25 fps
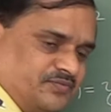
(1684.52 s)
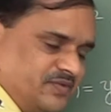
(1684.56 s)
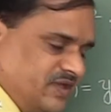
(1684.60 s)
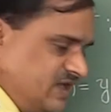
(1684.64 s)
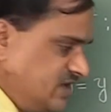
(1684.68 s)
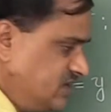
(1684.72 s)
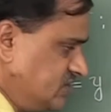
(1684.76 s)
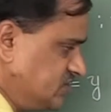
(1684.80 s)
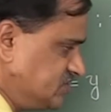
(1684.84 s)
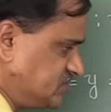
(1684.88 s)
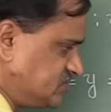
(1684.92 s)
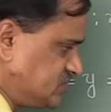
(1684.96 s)

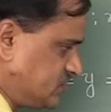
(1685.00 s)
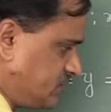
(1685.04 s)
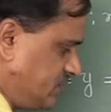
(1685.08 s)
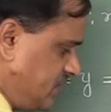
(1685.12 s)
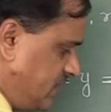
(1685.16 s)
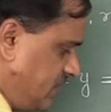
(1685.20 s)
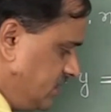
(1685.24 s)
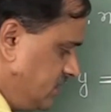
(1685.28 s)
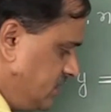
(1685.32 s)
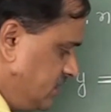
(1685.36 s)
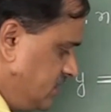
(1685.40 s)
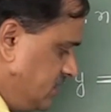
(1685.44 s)
n
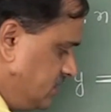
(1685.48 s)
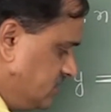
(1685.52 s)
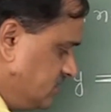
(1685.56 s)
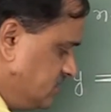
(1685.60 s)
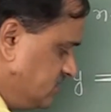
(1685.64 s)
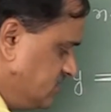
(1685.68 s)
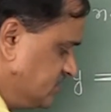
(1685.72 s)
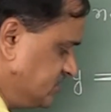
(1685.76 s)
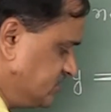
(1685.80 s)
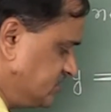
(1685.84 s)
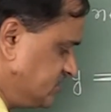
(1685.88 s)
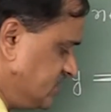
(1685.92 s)
square.
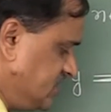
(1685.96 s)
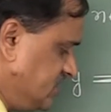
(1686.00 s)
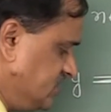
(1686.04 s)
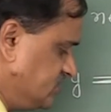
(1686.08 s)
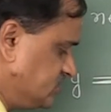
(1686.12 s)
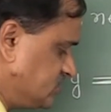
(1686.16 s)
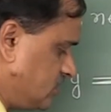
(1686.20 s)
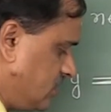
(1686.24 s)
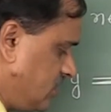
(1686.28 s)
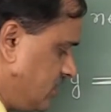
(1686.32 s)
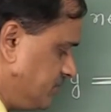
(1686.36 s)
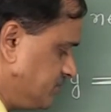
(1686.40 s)
This
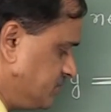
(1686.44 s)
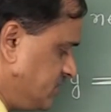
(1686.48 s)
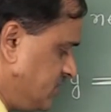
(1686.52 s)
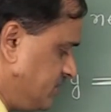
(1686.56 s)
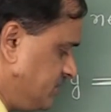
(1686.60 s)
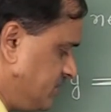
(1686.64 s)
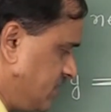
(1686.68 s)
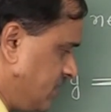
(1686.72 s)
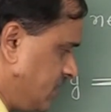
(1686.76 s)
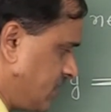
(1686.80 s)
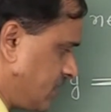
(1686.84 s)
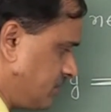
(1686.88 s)
is of the
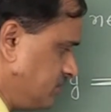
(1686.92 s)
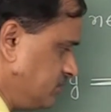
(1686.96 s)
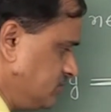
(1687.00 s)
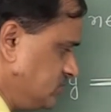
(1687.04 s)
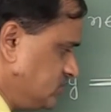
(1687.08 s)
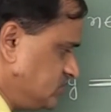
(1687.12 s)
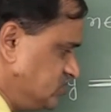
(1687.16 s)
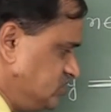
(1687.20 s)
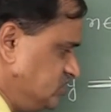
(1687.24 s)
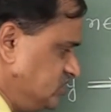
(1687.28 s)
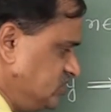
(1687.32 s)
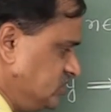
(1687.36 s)

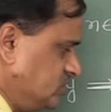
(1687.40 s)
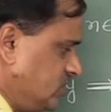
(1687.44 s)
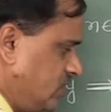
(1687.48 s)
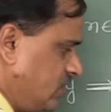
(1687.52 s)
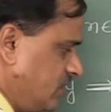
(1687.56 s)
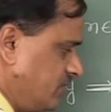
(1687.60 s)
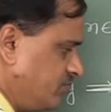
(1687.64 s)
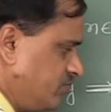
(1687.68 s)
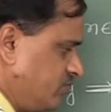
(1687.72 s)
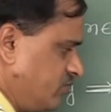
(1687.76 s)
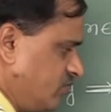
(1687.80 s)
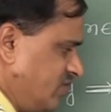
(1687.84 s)
form g
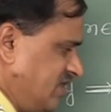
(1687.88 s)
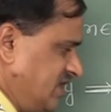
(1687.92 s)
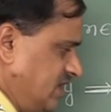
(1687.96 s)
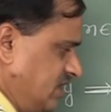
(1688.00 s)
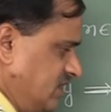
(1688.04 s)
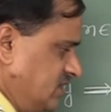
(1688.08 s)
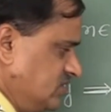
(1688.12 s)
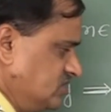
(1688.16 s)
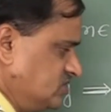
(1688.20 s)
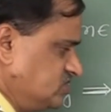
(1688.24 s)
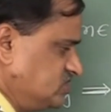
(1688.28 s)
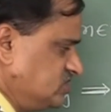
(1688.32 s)
of
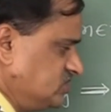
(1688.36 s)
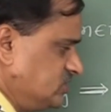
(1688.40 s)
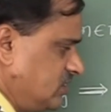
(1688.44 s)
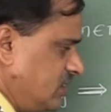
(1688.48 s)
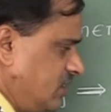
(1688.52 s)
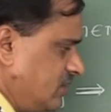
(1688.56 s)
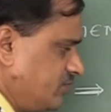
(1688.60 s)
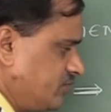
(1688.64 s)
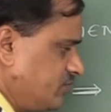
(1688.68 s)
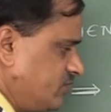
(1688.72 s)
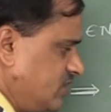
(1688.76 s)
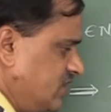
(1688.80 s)
y. G
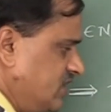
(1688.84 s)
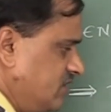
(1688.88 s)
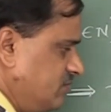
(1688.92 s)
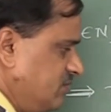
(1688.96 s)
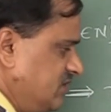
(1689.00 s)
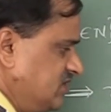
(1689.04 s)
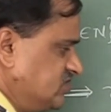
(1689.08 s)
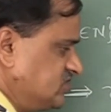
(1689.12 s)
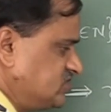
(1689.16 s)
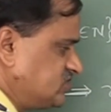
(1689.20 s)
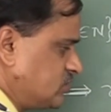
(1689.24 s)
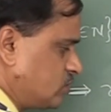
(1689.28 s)
of y
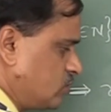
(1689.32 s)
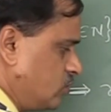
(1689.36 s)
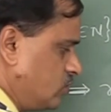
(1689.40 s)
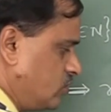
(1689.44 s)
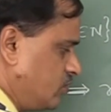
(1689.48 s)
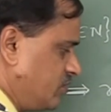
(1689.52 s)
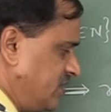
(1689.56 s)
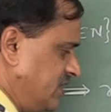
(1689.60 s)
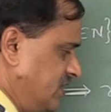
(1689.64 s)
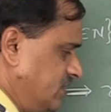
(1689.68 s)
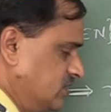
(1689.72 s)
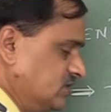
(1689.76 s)
means
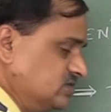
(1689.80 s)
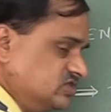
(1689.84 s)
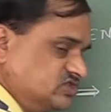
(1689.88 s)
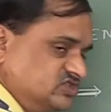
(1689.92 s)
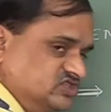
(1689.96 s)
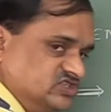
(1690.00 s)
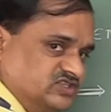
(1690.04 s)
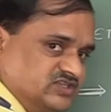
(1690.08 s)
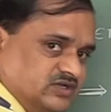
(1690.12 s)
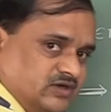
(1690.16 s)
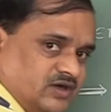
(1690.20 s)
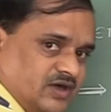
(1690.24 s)
root y.
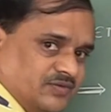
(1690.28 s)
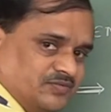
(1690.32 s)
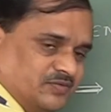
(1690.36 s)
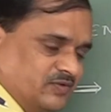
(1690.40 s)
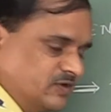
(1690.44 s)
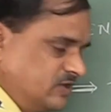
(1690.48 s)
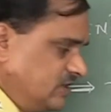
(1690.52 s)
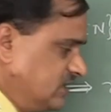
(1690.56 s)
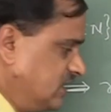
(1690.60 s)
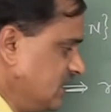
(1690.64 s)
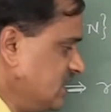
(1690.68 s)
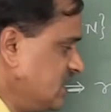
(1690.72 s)
G
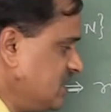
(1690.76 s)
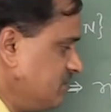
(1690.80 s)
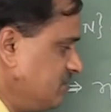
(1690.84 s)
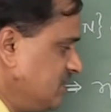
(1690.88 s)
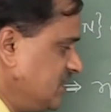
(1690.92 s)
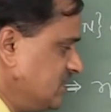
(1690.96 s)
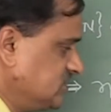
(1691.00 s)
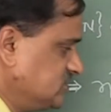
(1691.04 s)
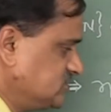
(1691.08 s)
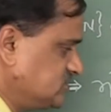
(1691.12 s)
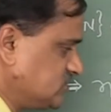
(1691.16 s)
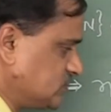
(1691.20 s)
of t
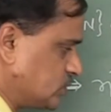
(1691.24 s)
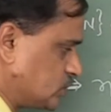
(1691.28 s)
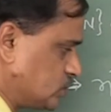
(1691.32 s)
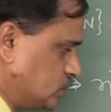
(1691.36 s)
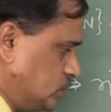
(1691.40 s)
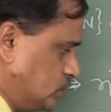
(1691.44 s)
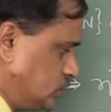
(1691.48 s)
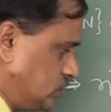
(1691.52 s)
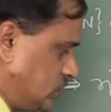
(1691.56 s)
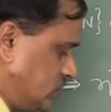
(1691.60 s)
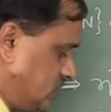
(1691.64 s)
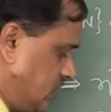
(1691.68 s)
means
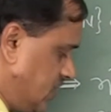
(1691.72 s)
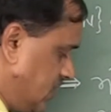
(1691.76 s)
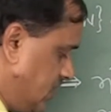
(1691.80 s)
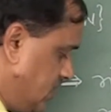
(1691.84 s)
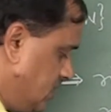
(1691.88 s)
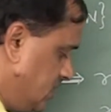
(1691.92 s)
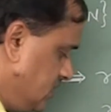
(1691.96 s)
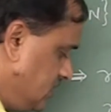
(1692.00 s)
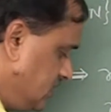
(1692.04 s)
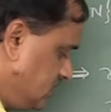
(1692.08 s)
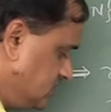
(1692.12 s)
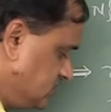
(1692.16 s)
root t.
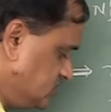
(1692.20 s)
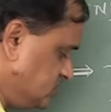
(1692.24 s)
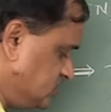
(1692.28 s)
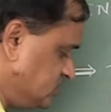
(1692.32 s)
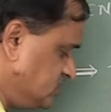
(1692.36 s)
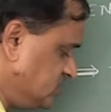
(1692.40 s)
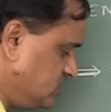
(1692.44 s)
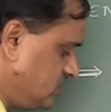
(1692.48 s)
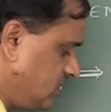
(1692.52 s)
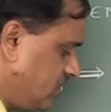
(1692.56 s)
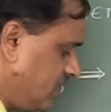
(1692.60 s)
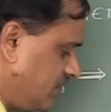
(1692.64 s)

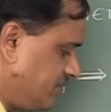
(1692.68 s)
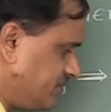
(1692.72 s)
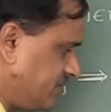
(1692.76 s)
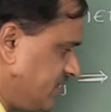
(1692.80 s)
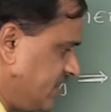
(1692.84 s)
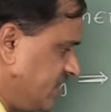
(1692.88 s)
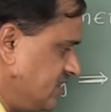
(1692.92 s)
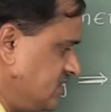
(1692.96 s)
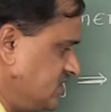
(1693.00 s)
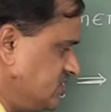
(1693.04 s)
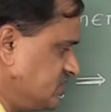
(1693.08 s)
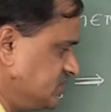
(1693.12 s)
G of
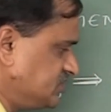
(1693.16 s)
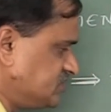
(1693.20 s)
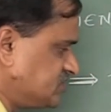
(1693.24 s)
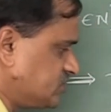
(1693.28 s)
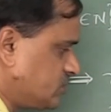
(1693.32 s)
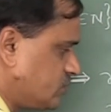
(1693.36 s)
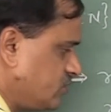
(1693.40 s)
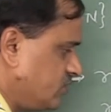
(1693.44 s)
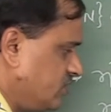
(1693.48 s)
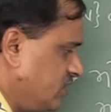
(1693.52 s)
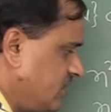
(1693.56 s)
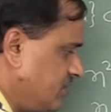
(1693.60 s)
n
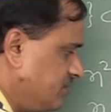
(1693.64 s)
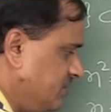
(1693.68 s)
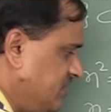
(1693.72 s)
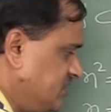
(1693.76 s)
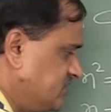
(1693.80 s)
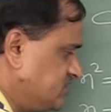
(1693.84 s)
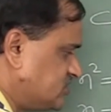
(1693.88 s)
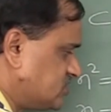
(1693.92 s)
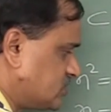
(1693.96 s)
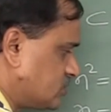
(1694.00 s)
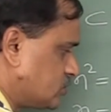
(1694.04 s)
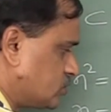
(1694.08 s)
square
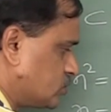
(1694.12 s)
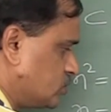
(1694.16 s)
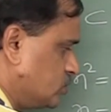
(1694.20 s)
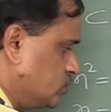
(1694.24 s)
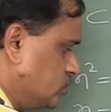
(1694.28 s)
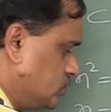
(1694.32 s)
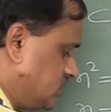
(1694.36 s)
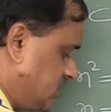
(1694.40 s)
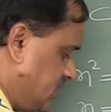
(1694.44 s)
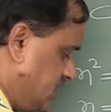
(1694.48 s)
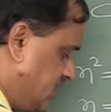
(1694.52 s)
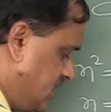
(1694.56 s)
means
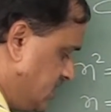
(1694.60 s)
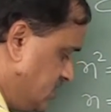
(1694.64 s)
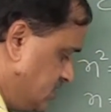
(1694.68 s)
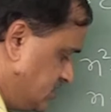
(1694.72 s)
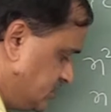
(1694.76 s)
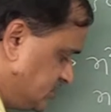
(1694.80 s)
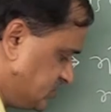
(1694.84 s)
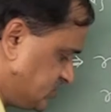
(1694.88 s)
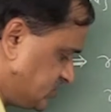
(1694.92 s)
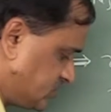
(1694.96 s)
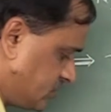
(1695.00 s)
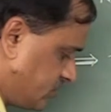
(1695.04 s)
root
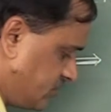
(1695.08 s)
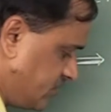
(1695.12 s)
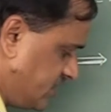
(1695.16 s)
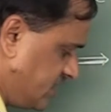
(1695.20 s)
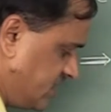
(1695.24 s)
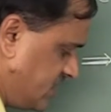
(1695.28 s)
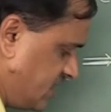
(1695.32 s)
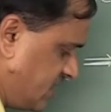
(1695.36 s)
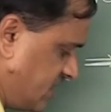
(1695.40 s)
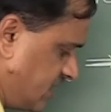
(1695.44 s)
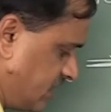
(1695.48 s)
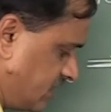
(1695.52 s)
n
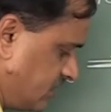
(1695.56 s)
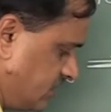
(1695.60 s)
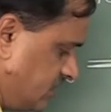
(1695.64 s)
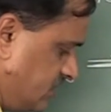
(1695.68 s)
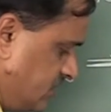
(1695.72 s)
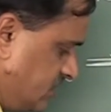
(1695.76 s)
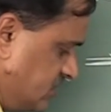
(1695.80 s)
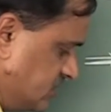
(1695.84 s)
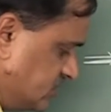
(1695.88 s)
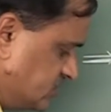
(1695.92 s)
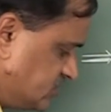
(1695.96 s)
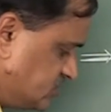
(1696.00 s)

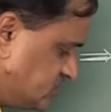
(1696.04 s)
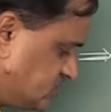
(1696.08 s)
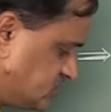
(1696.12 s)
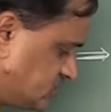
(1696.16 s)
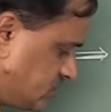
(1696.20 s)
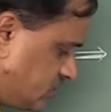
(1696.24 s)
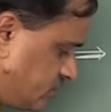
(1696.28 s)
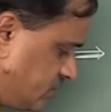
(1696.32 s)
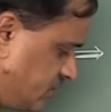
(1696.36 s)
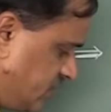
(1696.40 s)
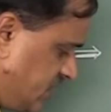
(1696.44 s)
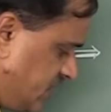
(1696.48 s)
square.
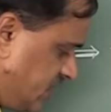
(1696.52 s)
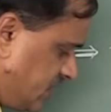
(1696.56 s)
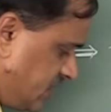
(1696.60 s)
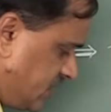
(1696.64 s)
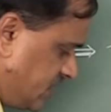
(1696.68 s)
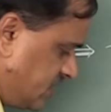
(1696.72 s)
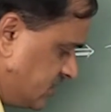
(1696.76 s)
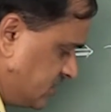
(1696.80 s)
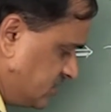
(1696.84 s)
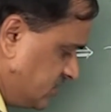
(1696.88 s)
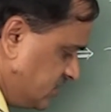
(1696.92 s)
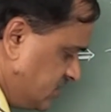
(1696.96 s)
Square
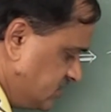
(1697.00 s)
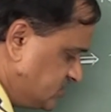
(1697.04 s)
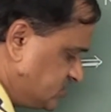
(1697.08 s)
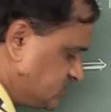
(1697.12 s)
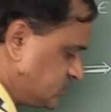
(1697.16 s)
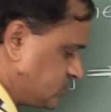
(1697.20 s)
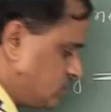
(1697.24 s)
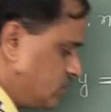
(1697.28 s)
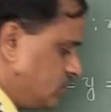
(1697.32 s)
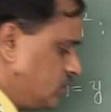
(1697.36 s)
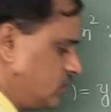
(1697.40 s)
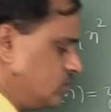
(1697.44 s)
and the
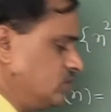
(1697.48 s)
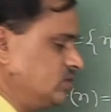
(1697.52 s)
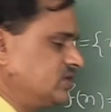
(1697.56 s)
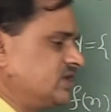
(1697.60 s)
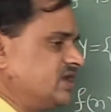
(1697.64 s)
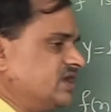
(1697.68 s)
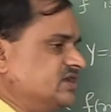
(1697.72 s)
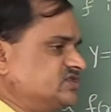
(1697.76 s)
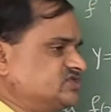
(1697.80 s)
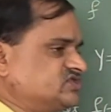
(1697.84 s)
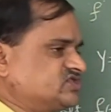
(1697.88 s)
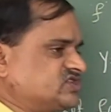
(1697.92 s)
square
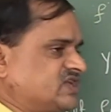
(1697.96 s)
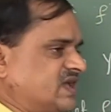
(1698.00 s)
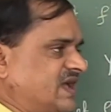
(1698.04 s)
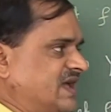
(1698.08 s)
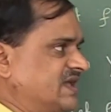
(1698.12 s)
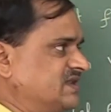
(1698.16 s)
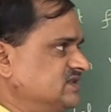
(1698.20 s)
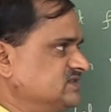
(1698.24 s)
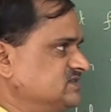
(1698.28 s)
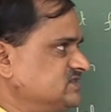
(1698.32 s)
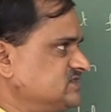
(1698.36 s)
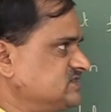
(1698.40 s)
root gets
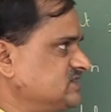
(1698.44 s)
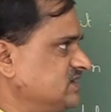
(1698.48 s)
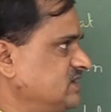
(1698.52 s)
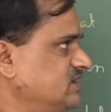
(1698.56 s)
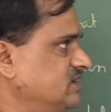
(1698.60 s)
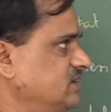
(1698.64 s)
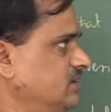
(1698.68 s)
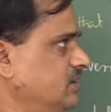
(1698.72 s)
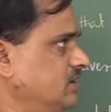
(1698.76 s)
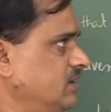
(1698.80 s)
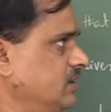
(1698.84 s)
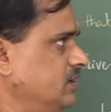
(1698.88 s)

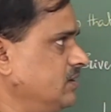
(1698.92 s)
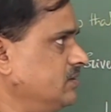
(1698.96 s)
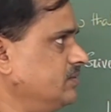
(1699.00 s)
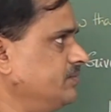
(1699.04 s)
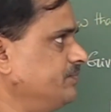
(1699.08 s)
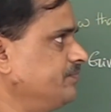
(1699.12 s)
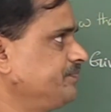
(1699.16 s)
cancelled.